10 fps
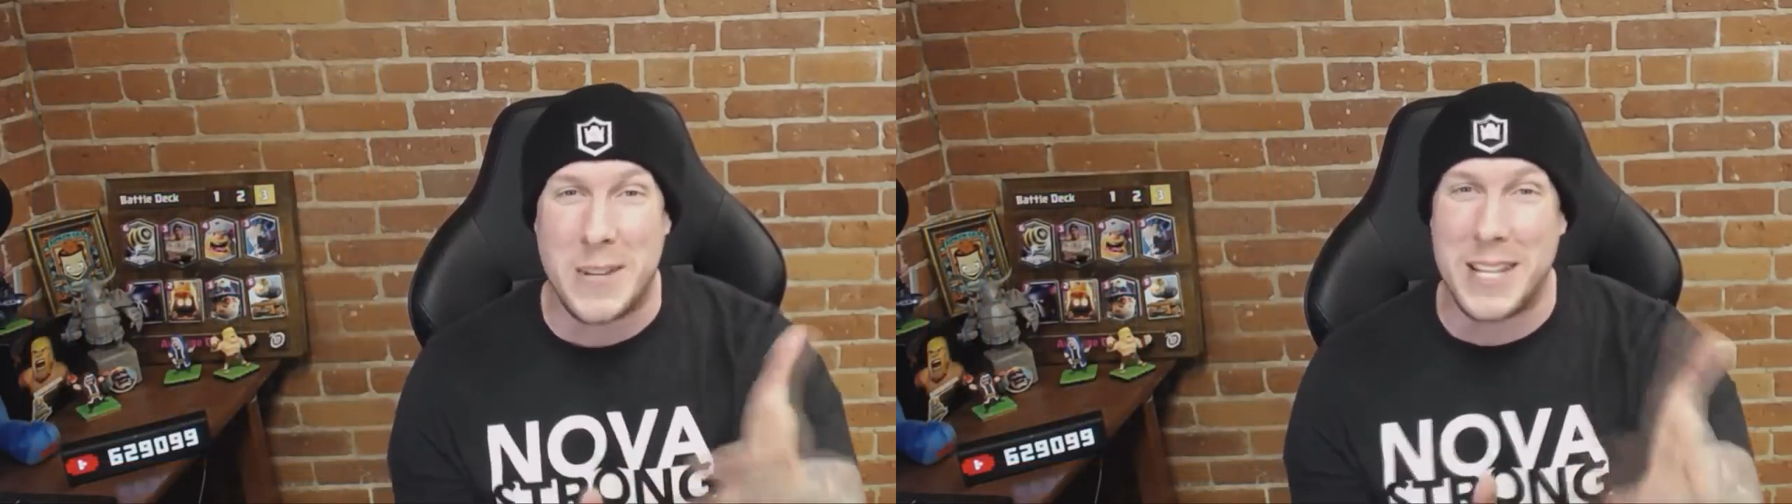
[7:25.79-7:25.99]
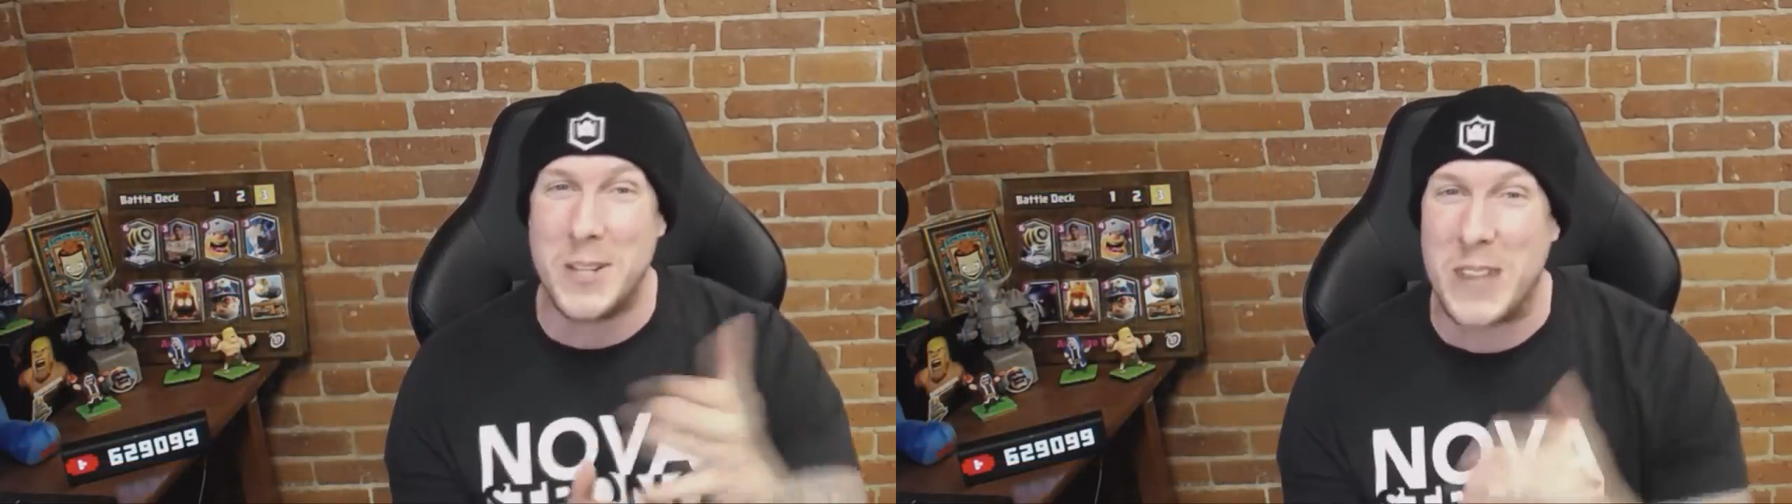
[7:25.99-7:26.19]

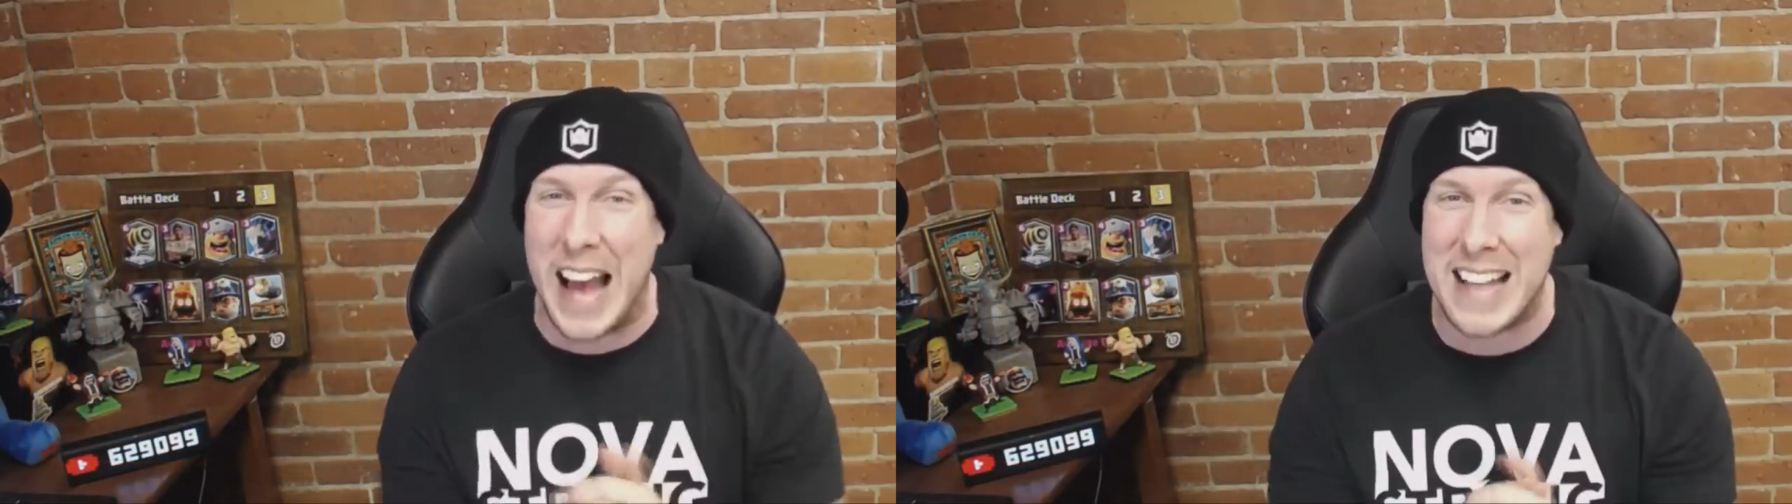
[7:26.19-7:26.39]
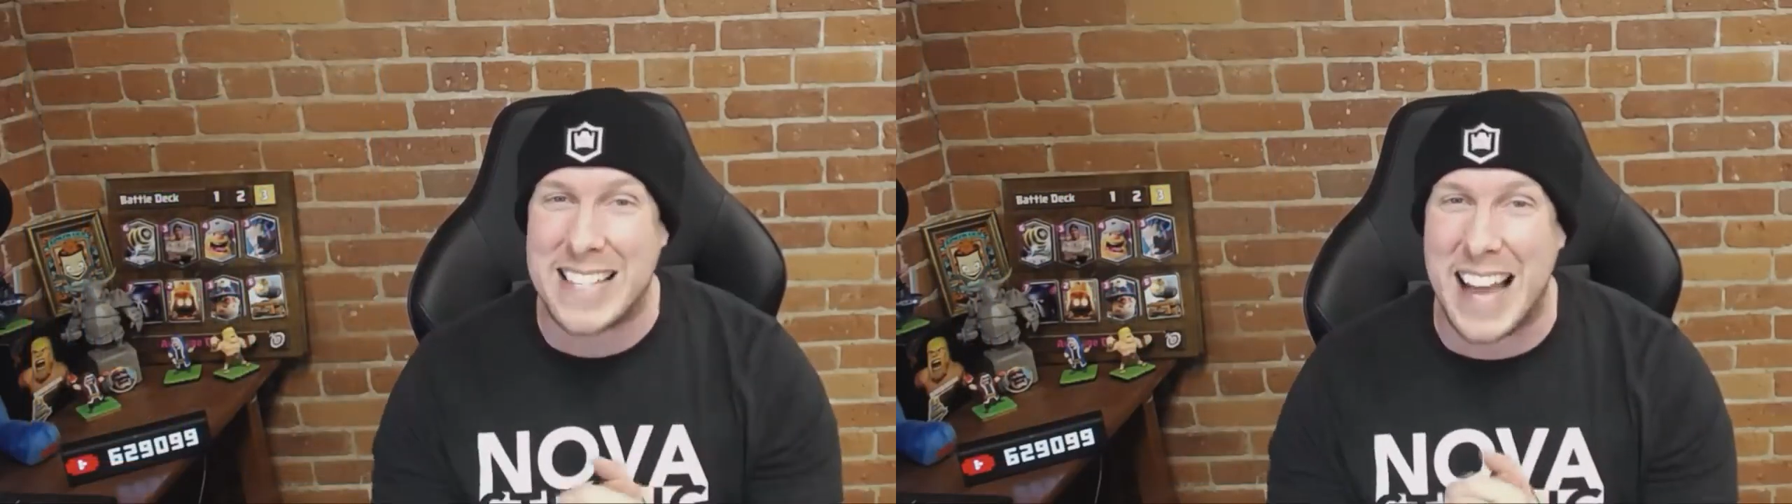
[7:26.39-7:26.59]
Can you
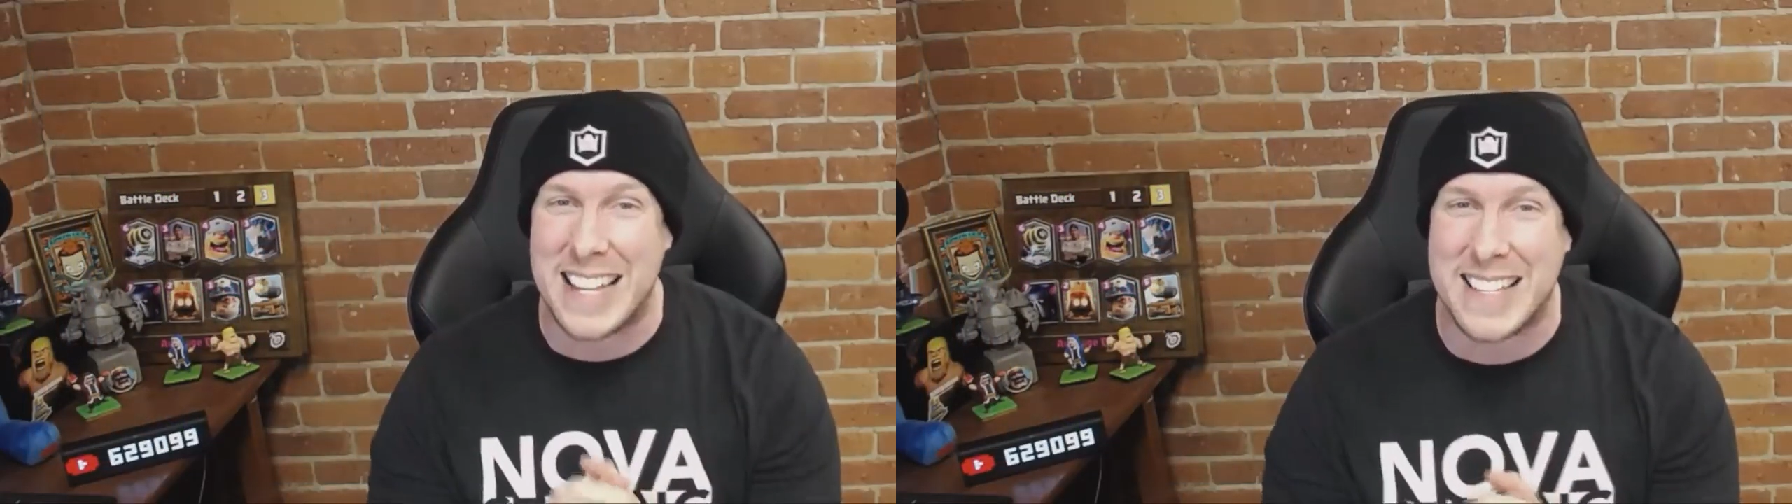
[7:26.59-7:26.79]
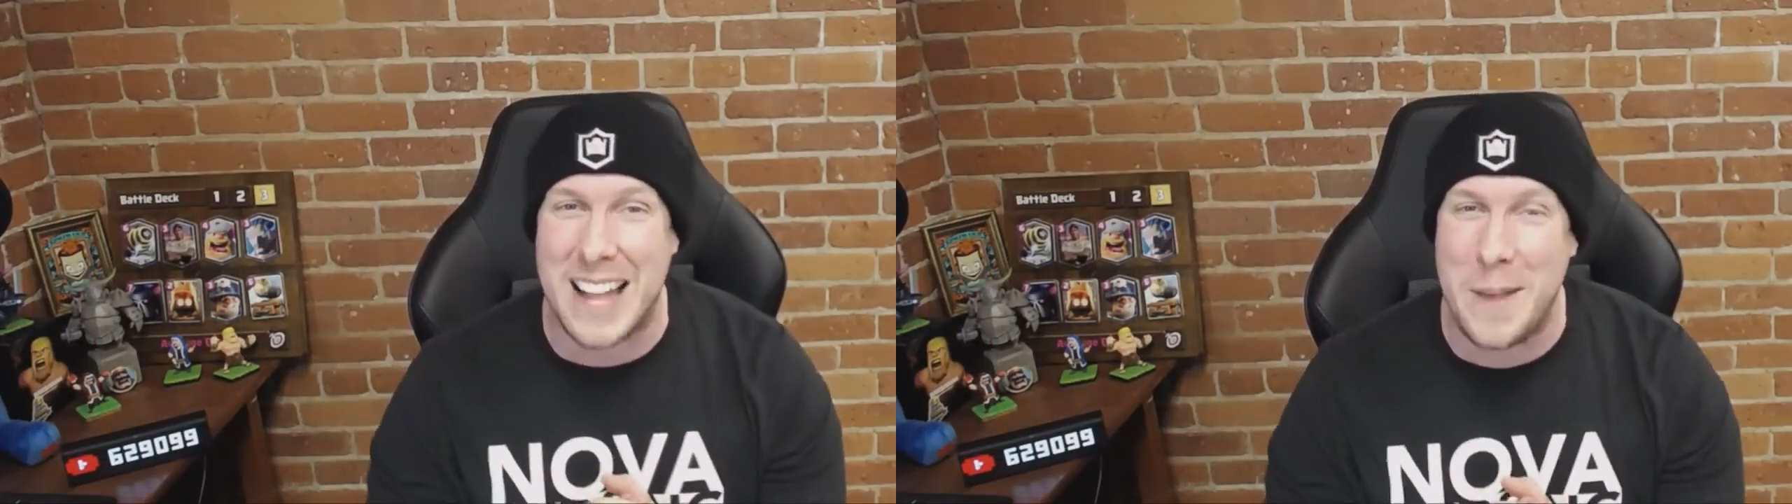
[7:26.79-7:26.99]
guys
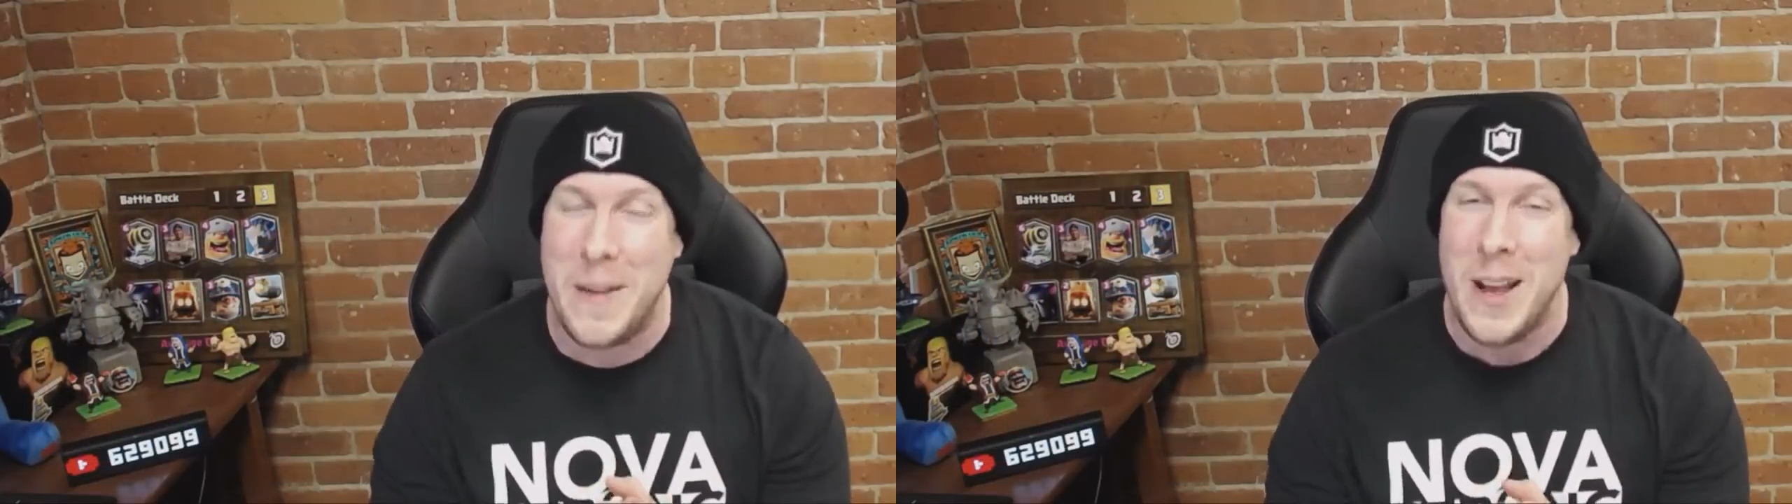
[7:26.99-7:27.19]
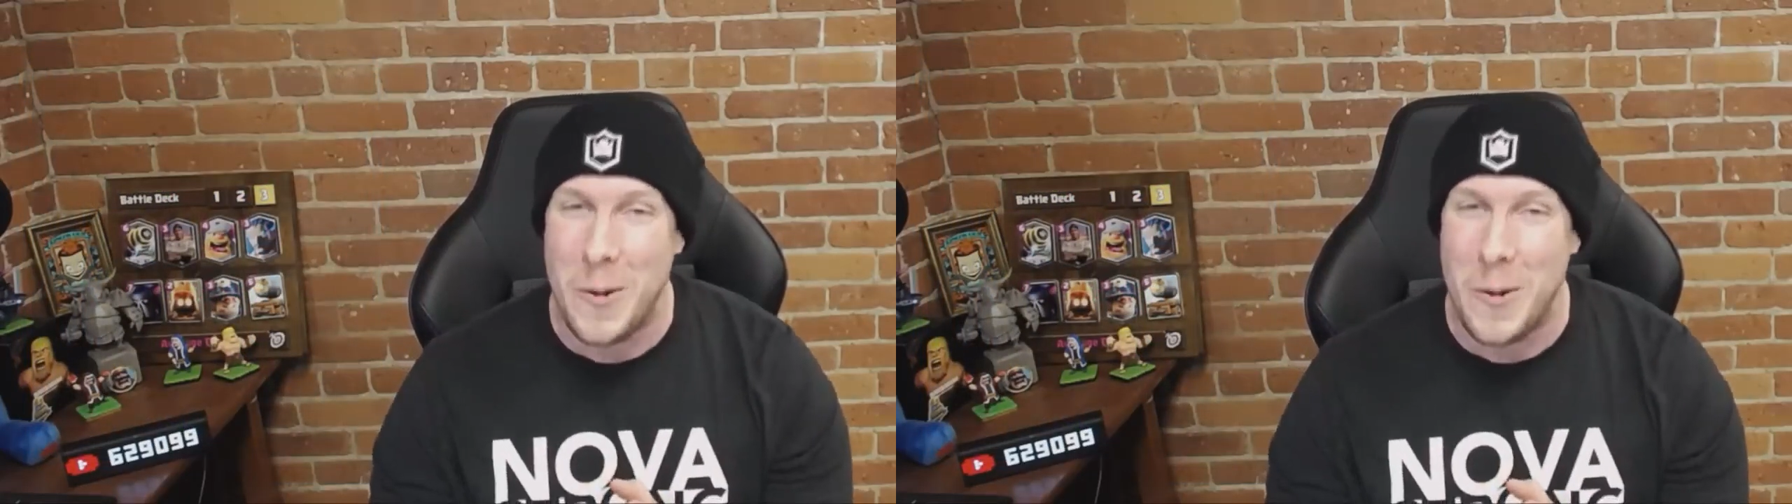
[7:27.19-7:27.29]
guess them?